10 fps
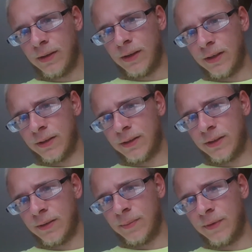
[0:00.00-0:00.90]
as I
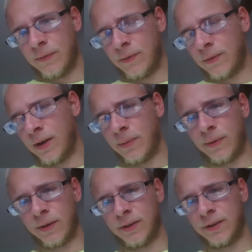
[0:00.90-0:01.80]
said before, I
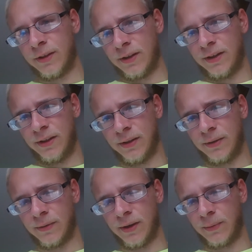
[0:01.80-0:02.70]
work at Giant
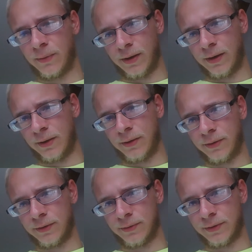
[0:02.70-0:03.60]
Eagle, I work at a
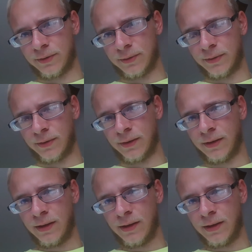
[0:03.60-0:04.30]
grocery store,